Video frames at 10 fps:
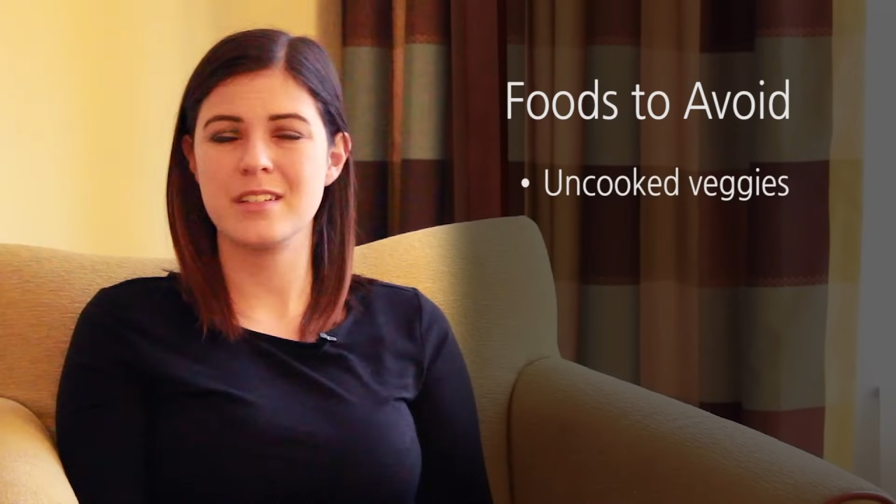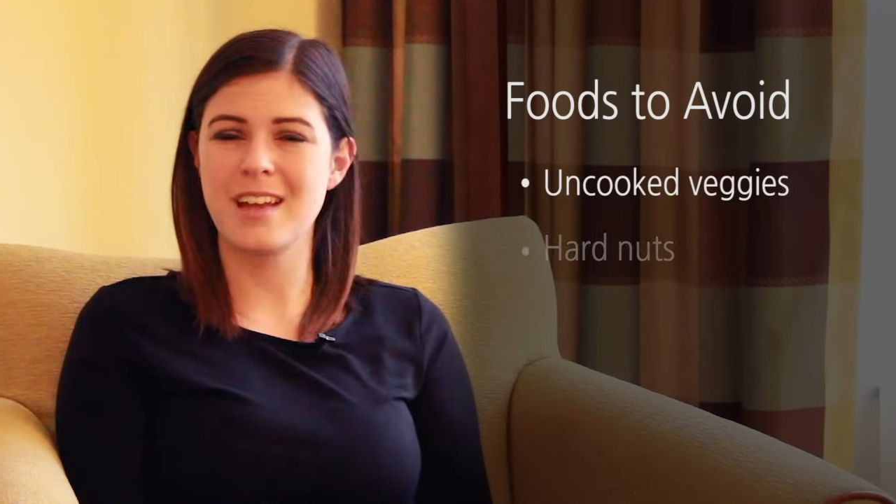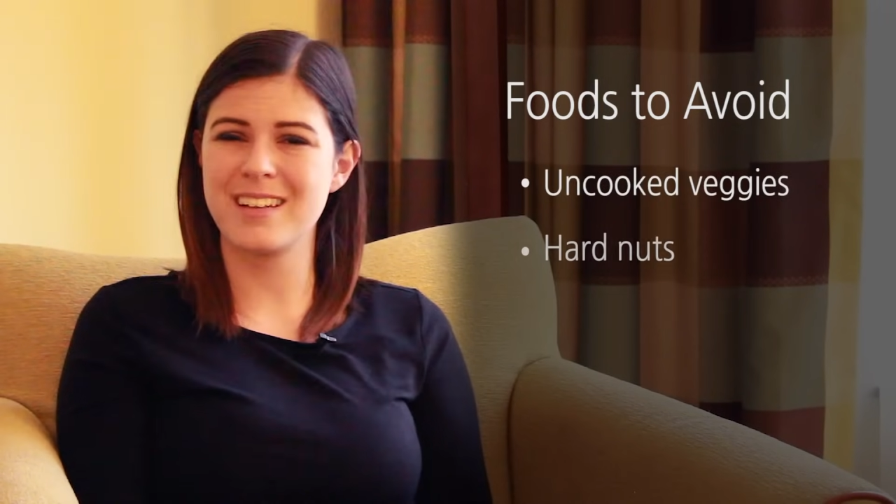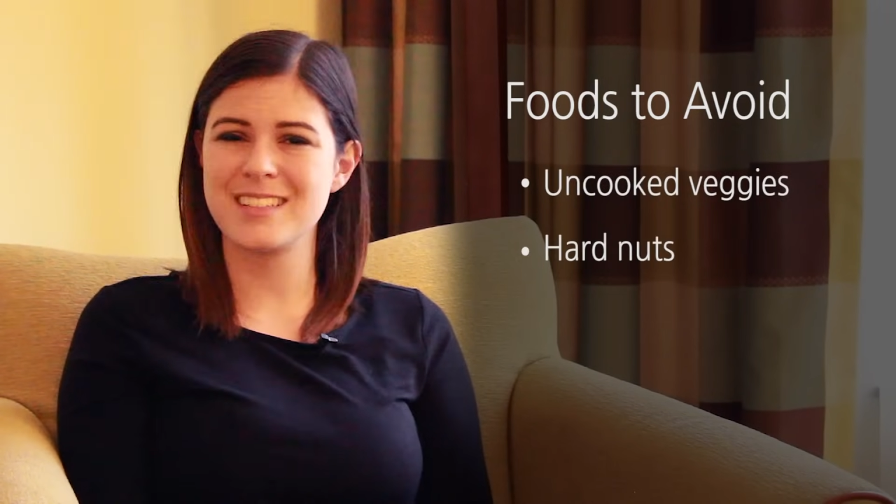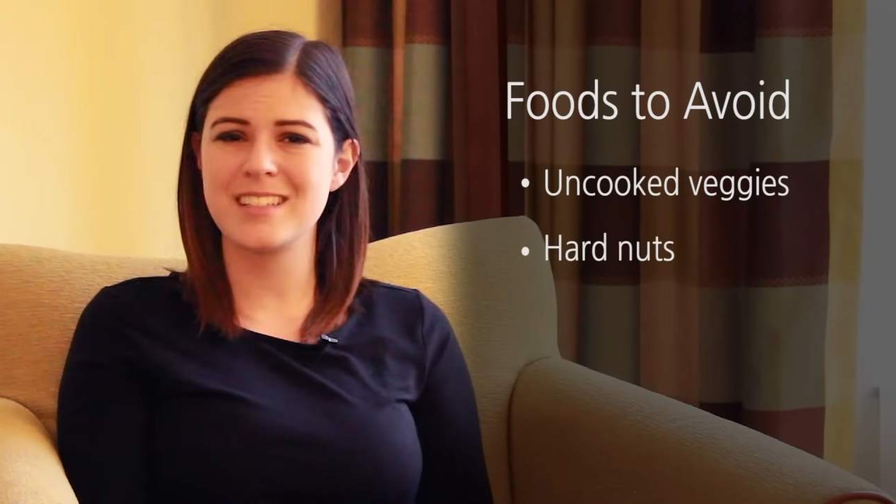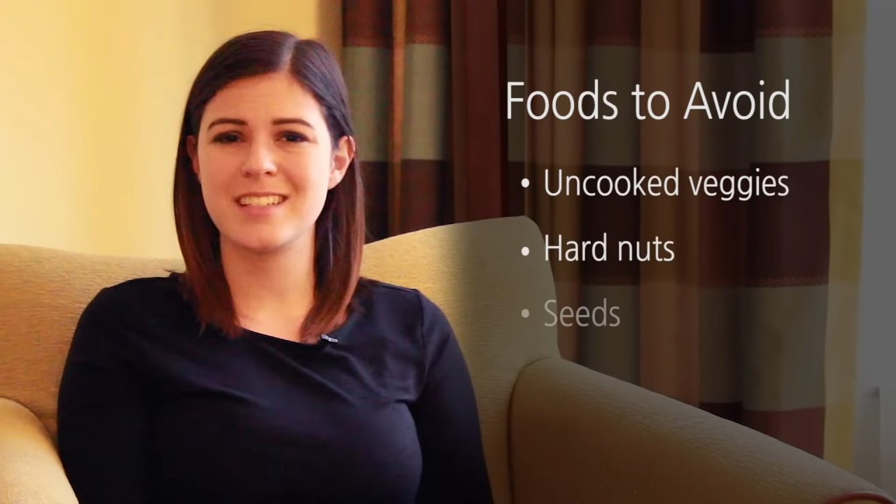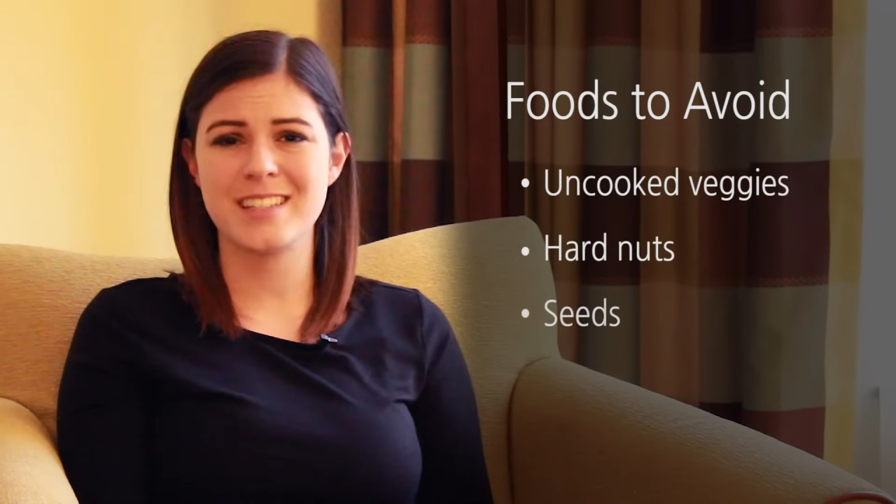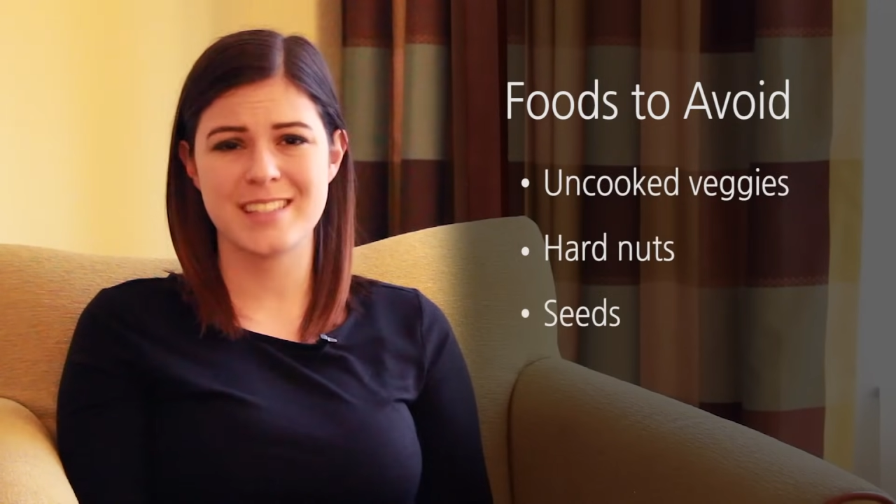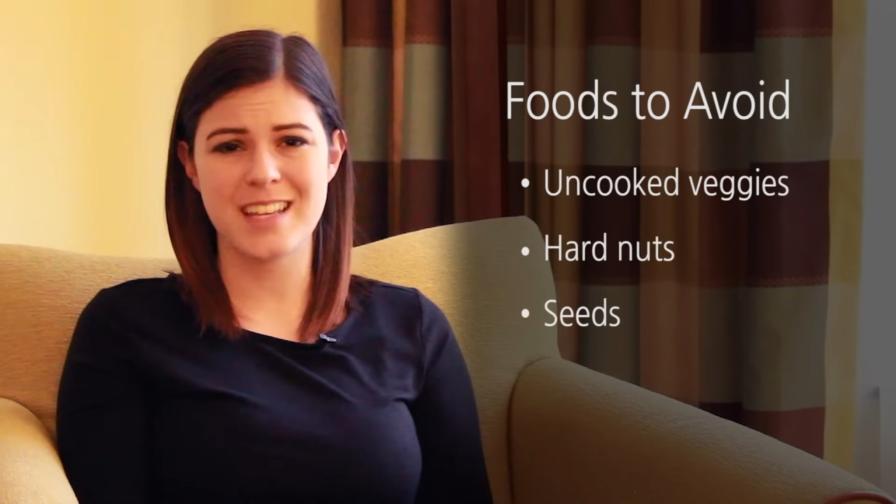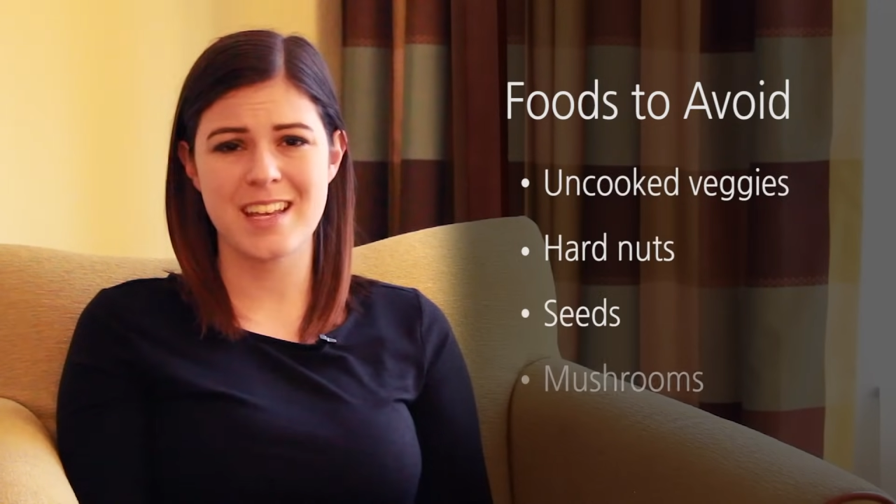nuts,
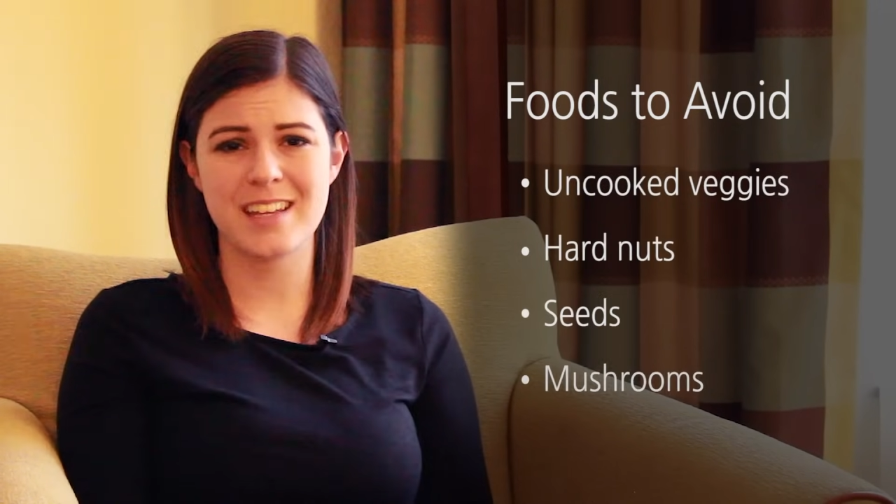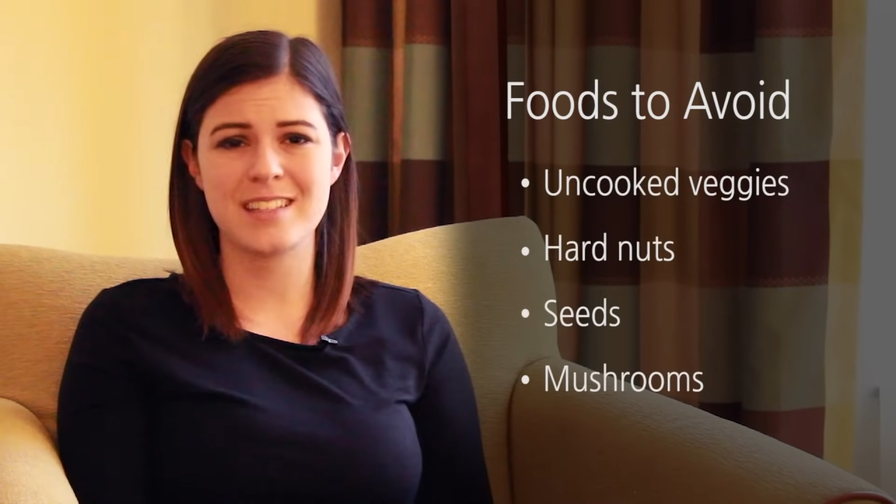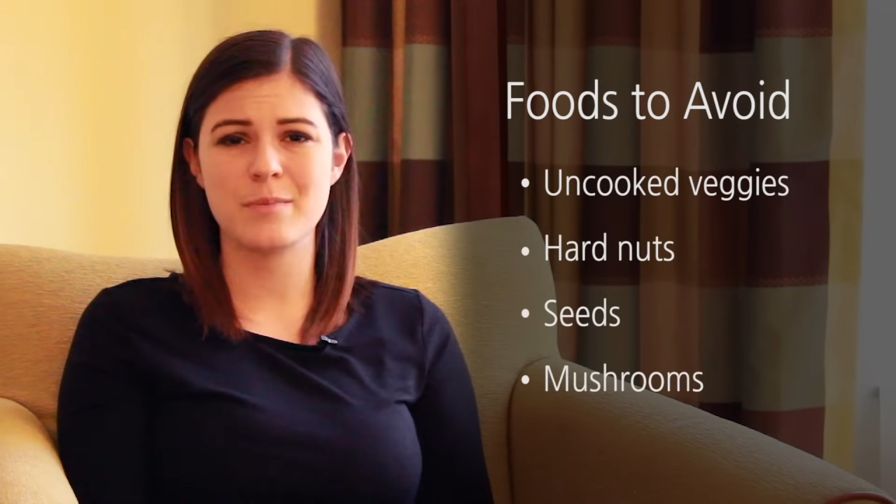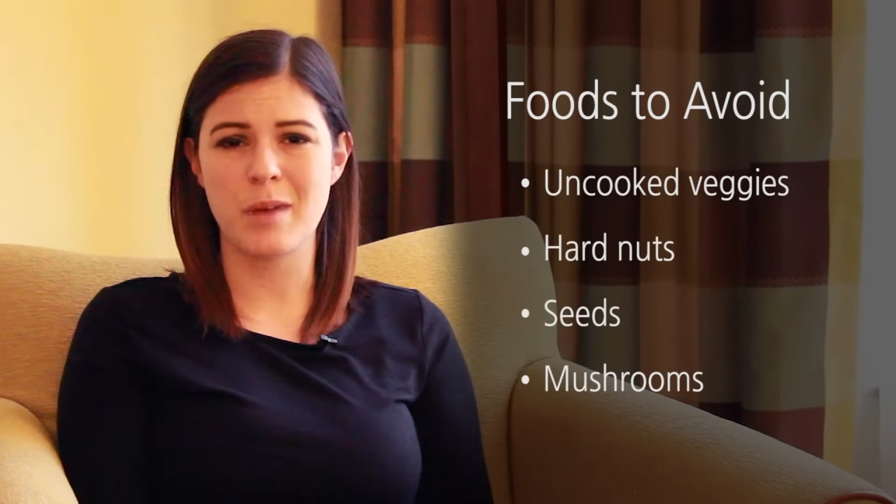seeds,